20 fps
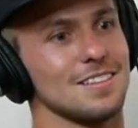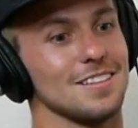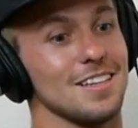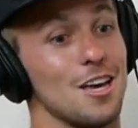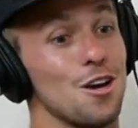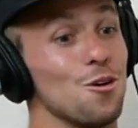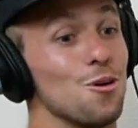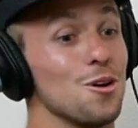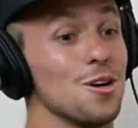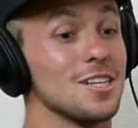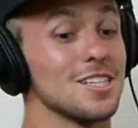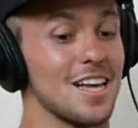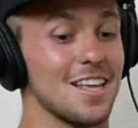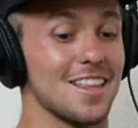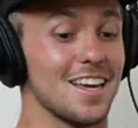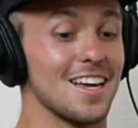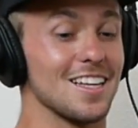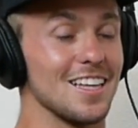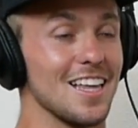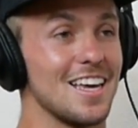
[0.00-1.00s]
It was I
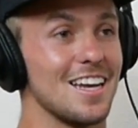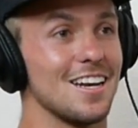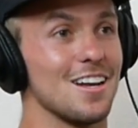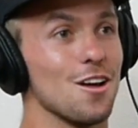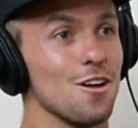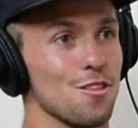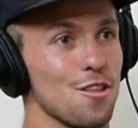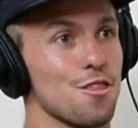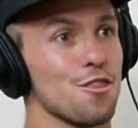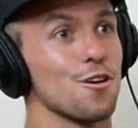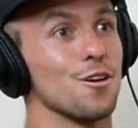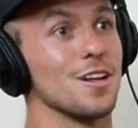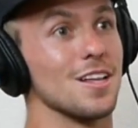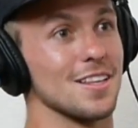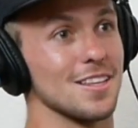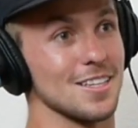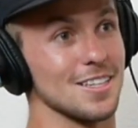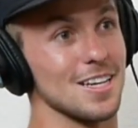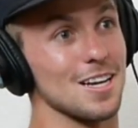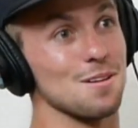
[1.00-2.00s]
think I landed it on the
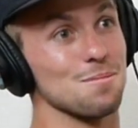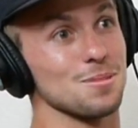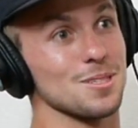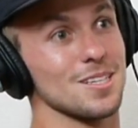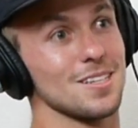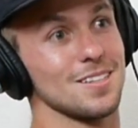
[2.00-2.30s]
thirtieth attempt.